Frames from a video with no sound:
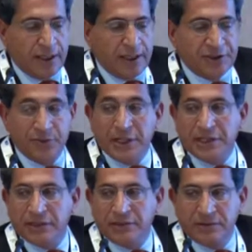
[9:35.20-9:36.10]

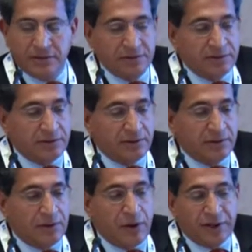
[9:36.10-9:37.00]
independent,
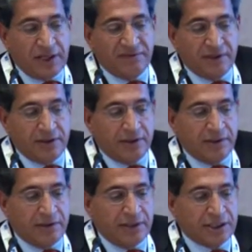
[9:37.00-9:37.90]
or
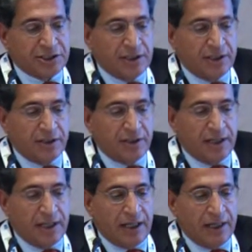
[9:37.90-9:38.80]
even national
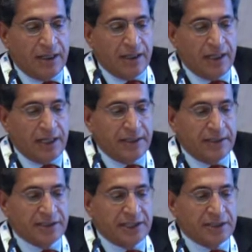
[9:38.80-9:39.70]
and
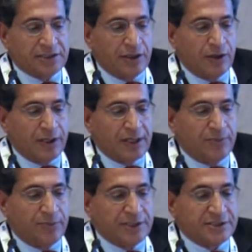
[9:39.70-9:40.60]
international oil
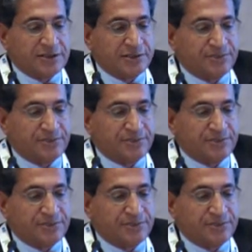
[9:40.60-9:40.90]
companies.